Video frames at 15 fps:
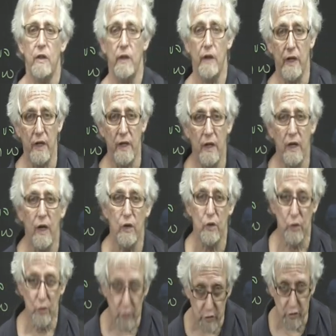the
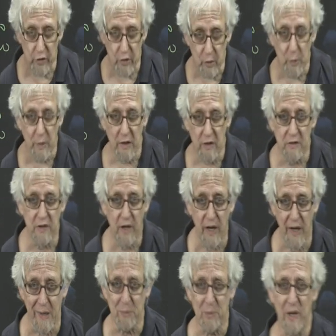user will
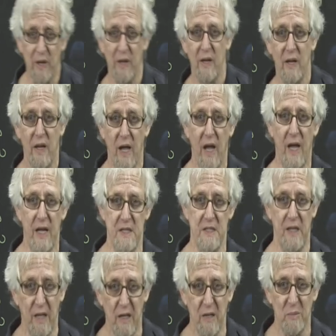type as
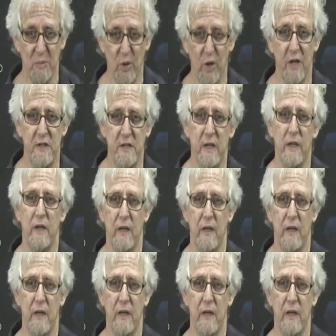input